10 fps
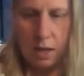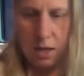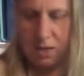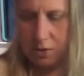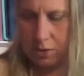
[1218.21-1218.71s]

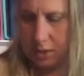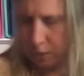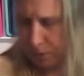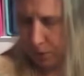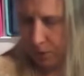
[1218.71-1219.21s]
And so these are
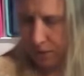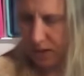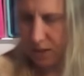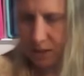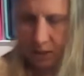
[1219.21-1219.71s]

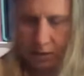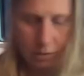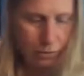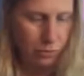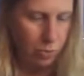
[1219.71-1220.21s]
perfect
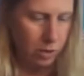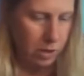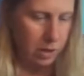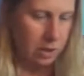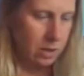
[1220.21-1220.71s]

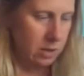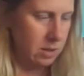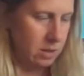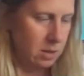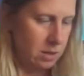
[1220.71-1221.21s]
for
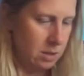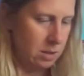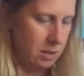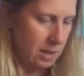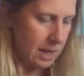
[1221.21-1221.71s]

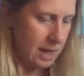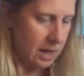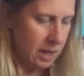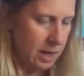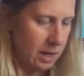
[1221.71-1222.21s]

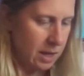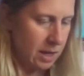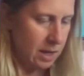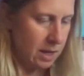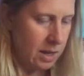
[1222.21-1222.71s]
adding
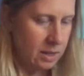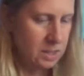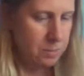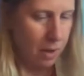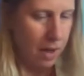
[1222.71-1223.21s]
in any
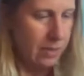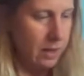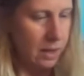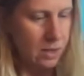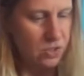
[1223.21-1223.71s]
spot that
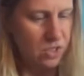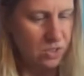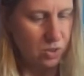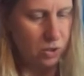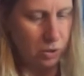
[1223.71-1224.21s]
has just
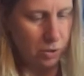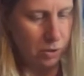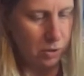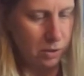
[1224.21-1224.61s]
a little